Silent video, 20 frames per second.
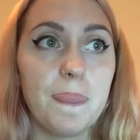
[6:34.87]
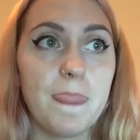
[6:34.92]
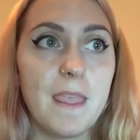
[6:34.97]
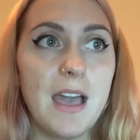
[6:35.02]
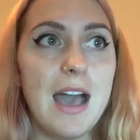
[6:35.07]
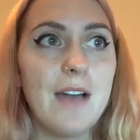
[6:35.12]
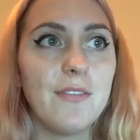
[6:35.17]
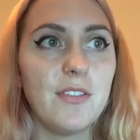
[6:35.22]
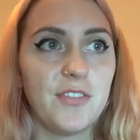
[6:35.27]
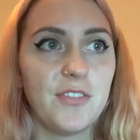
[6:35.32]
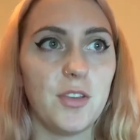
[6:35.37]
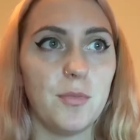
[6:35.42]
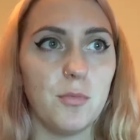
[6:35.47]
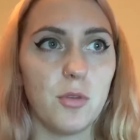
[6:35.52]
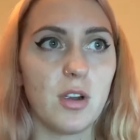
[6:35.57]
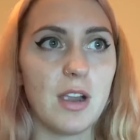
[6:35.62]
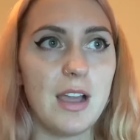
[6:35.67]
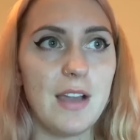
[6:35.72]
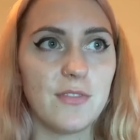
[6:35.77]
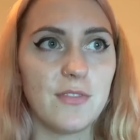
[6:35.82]
I have a few
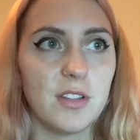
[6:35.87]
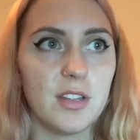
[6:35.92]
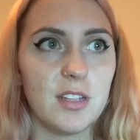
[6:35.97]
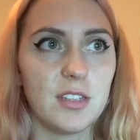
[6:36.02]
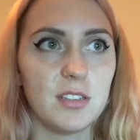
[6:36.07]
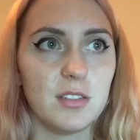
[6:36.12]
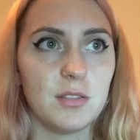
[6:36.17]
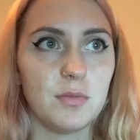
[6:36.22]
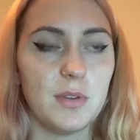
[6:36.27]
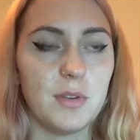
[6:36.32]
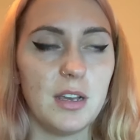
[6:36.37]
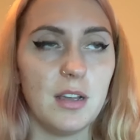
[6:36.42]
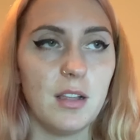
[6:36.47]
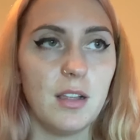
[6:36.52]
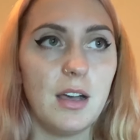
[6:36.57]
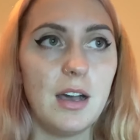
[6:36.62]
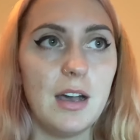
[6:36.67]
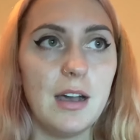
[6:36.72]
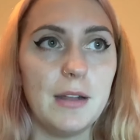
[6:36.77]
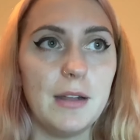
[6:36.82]
more after this as well.
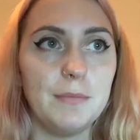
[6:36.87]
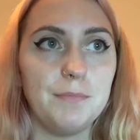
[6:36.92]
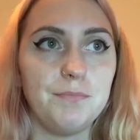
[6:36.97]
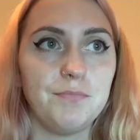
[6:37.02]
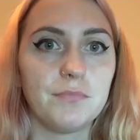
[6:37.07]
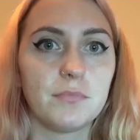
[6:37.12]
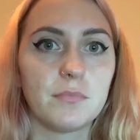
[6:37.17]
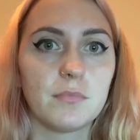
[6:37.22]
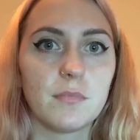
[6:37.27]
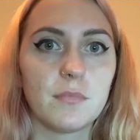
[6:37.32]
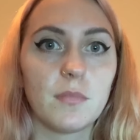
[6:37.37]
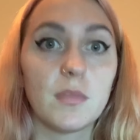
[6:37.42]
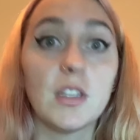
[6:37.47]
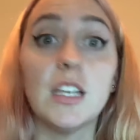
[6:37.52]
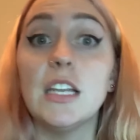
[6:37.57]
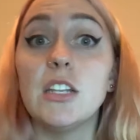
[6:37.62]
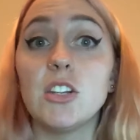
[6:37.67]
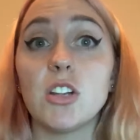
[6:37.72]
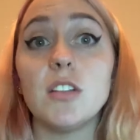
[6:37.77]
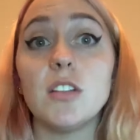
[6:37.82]

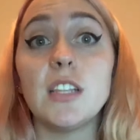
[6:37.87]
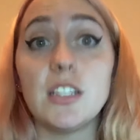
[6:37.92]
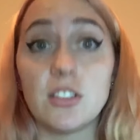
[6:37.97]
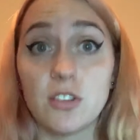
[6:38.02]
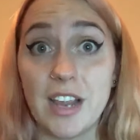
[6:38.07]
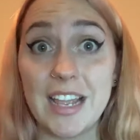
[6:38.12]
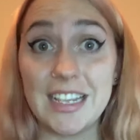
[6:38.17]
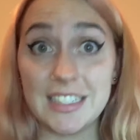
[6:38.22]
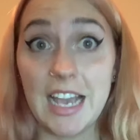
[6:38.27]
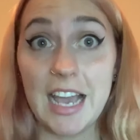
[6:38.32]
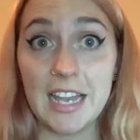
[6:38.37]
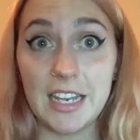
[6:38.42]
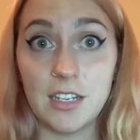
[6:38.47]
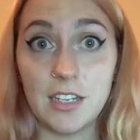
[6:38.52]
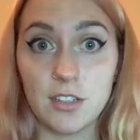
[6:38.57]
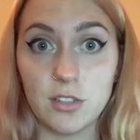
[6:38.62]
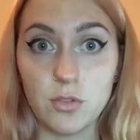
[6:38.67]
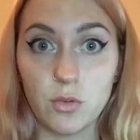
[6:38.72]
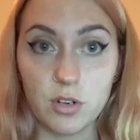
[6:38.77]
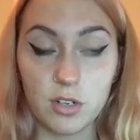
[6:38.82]
These are anxiety
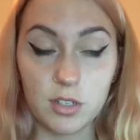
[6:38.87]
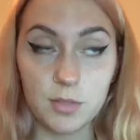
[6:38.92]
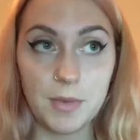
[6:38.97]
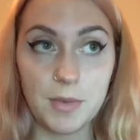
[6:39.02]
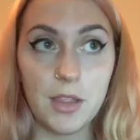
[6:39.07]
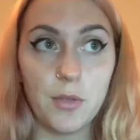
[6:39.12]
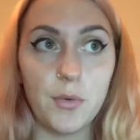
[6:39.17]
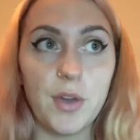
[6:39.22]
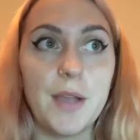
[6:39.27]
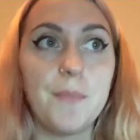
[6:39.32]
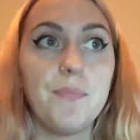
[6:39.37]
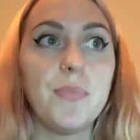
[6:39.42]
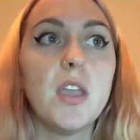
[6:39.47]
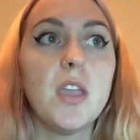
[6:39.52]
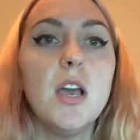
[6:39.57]
disorders, by the way.